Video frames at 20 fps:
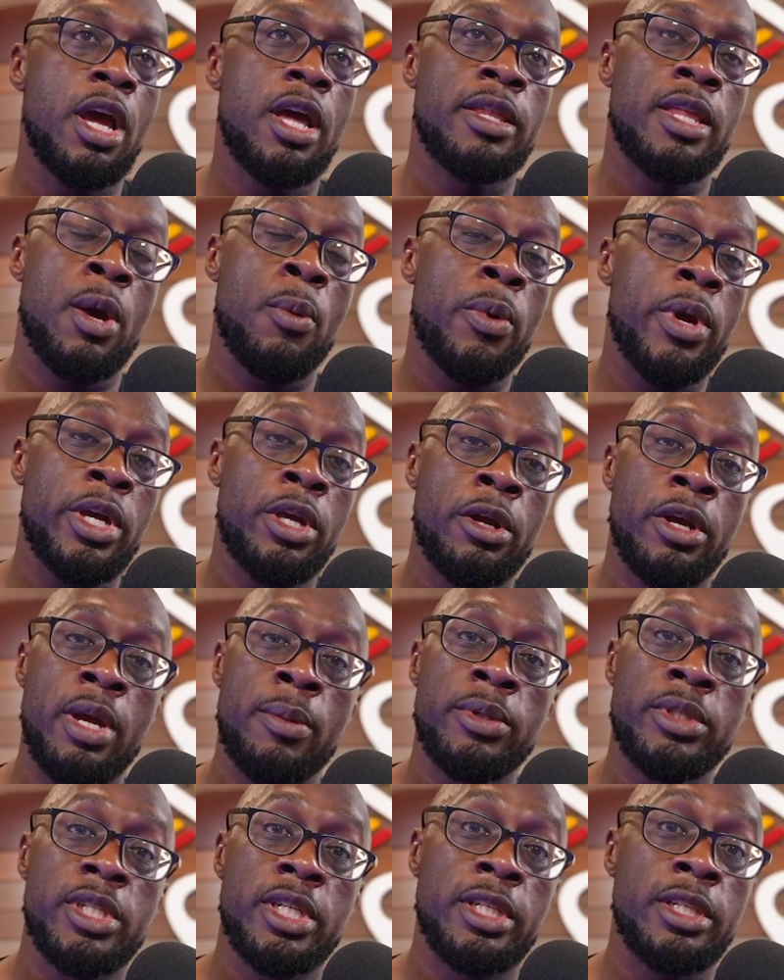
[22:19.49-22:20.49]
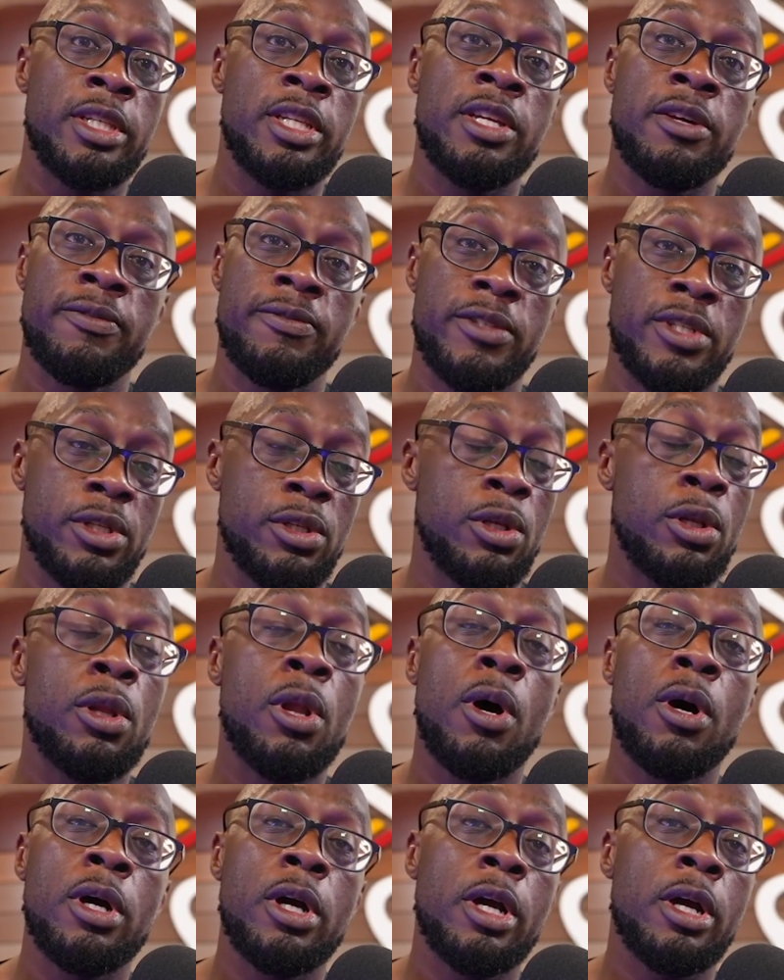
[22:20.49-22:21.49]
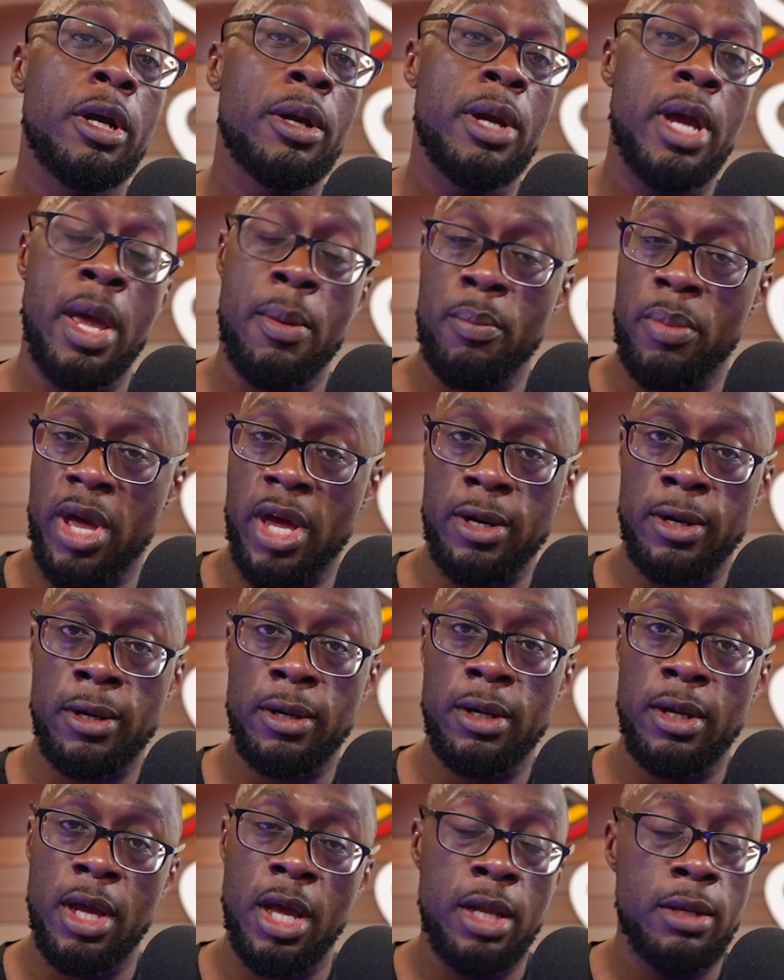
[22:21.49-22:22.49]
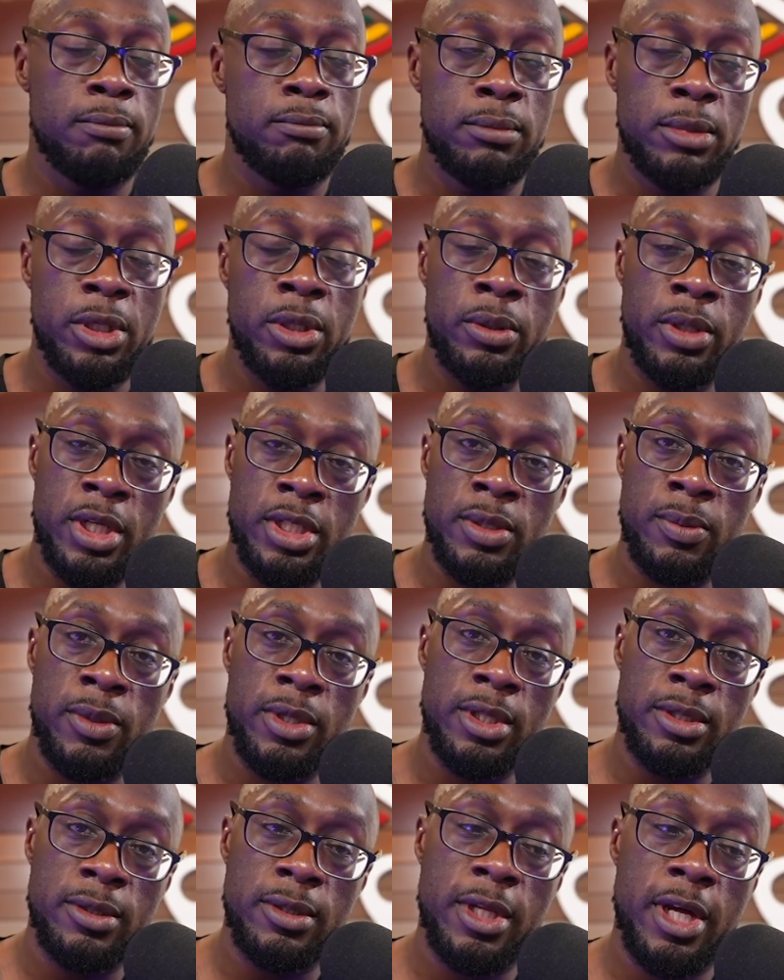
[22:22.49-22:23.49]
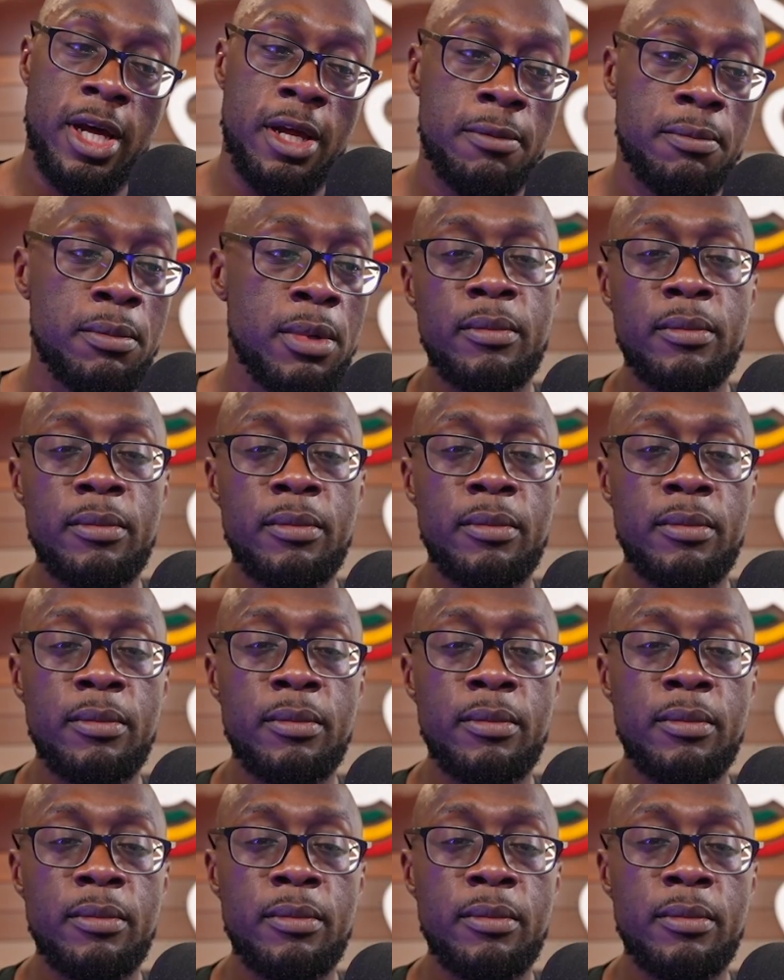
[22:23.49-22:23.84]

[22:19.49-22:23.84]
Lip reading: That way you're able to lift longer and better. And who doesn't want to do that?